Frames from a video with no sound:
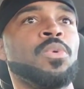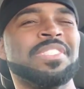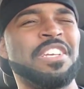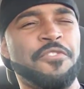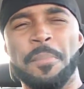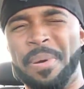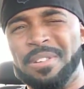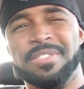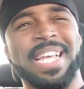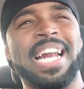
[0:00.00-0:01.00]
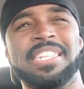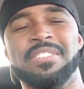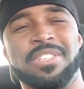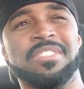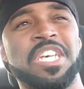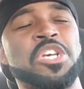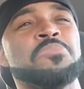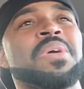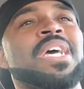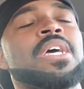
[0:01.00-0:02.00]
with different personalities on the team